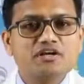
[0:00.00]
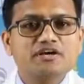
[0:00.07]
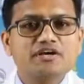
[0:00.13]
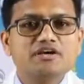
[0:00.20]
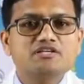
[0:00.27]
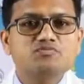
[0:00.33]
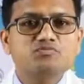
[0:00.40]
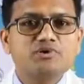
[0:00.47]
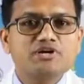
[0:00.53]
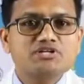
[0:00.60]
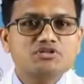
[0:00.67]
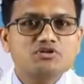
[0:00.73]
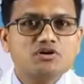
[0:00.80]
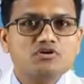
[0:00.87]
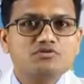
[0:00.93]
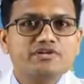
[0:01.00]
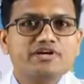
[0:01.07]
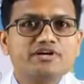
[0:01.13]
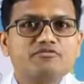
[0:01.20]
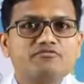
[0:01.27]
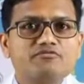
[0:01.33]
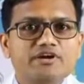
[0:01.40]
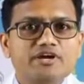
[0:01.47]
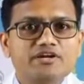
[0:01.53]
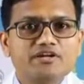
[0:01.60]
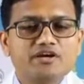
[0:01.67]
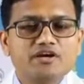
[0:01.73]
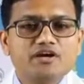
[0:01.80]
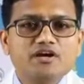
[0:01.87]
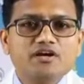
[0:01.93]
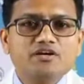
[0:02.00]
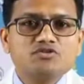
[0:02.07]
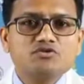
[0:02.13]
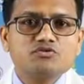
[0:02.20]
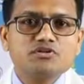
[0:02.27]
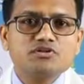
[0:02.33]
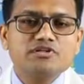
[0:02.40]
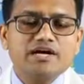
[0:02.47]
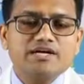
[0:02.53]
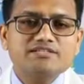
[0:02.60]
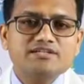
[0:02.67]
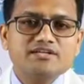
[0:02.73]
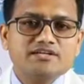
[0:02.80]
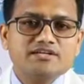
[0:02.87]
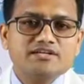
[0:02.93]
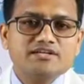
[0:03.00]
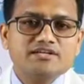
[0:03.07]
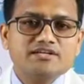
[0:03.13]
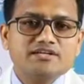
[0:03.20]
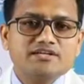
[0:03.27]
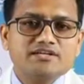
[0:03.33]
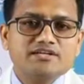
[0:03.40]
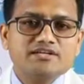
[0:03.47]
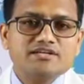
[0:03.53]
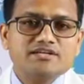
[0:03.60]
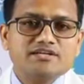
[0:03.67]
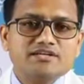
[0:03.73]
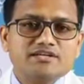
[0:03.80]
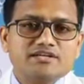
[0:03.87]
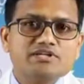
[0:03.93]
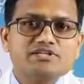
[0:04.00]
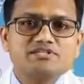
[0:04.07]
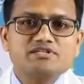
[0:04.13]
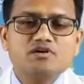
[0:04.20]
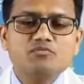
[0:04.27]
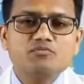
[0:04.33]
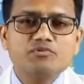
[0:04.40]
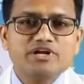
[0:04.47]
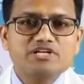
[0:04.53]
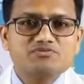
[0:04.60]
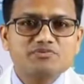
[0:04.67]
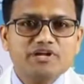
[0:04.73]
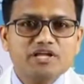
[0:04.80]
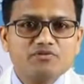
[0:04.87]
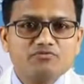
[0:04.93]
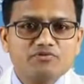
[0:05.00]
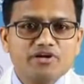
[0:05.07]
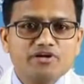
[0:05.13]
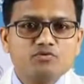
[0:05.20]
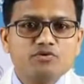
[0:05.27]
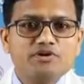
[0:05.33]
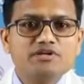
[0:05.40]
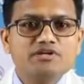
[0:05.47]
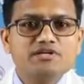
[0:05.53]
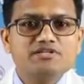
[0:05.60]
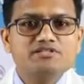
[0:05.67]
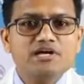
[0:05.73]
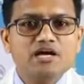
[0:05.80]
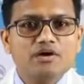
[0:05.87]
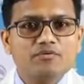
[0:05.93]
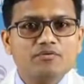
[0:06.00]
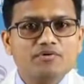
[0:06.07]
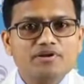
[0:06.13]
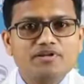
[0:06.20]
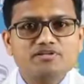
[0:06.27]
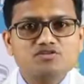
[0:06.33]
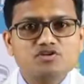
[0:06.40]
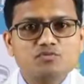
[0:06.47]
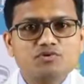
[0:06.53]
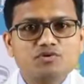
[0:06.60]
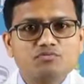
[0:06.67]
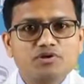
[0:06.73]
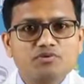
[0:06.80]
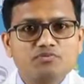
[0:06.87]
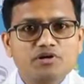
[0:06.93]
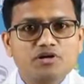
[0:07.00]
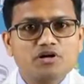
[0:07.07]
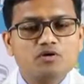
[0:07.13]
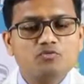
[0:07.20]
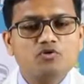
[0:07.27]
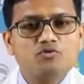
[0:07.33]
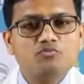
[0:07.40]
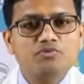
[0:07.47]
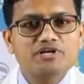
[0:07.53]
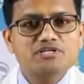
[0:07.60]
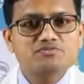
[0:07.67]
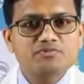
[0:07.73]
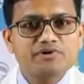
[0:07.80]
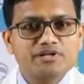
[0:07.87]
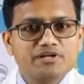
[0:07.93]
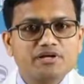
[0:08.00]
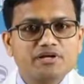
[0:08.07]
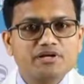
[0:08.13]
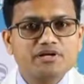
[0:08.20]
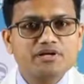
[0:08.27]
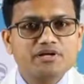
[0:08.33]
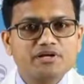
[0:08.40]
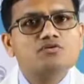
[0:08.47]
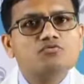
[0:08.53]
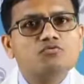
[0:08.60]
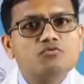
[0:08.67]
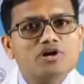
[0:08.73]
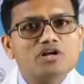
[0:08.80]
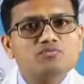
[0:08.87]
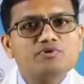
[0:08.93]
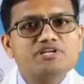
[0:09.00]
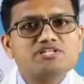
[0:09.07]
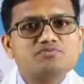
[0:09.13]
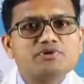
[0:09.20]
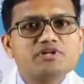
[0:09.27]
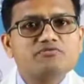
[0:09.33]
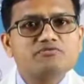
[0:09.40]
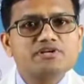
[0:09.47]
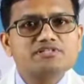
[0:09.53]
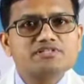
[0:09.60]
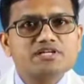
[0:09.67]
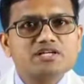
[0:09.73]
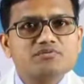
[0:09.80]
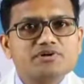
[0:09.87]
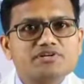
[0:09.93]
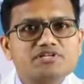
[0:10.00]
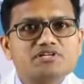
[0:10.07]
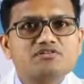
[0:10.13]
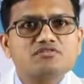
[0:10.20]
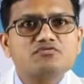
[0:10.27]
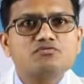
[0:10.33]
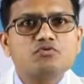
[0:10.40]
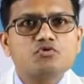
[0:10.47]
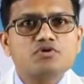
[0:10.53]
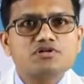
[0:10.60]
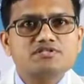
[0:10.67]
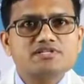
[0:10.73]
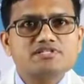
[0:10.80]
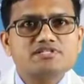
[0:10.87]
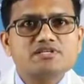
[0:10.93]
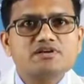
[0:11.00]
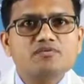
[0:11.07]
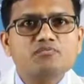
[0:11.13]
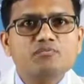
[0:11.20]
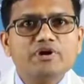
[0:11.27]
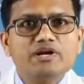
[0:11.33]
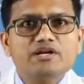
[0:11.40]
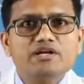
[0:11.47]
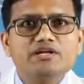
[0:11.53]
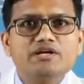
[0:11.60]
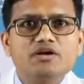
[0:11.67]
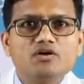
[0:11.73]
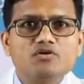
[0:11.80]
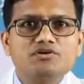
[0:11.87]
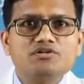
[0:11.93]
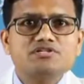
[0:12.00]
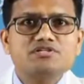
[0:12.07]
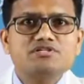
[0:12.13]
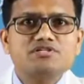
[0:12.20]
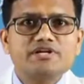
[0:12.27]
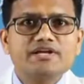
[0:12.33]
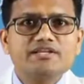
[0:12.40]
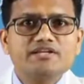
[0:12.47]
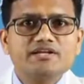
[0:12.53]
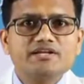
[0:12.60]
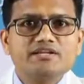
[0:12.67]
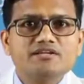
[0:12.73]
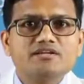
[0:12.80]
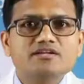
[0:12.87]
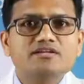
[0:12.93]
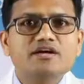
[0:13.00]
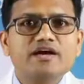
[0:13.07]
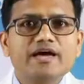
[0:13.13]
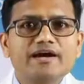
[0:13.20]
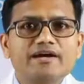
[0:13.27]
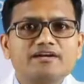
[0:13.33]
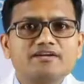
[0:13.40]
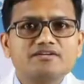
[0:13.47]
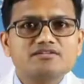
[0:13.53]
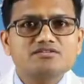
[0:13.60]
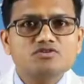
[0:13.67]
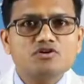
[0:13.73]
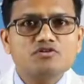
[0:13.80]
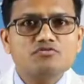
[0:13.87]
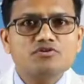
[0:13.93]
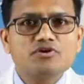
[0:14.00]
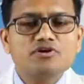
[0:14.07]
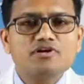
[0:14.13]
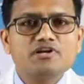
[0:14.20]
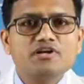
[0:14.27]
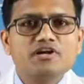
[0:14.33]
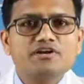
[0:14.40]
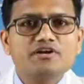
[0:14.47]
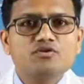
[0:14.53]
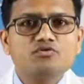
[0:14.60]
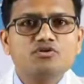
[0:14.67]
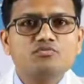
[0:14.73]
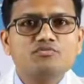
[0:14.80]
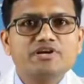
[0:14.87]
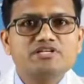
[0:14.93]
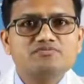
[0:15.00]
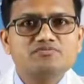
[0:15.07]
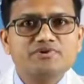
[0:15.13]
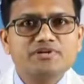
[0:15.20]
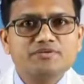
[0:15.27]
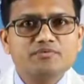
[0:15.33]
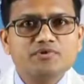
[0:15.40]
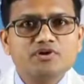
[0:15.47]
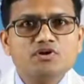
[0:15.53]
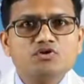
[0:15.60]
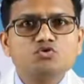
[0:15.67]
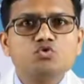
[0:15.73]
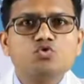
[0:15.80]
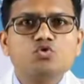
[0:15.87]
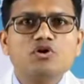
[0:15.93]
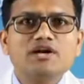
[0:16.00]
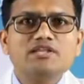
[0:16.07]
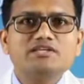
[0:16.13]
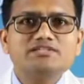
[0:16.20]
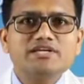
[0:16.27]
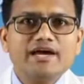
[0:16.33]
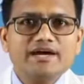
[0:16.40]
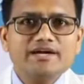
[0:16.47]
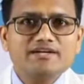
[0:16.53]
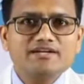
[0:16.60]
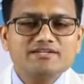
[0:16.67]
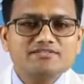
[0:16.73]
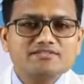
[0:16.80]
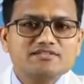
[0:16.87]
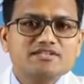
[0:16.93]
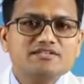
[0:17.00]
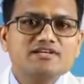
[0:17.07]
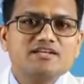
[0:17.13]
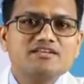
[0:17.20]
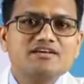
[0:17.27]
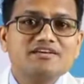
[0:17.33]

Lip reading: age, based on their weight. So that's the reason this breastfeeding week, to increase the awareness of the people about breastfeeding. The World Breastfeeding Week celebration focuses mainly on strengthening the actors related to the breastfeeding. So who are these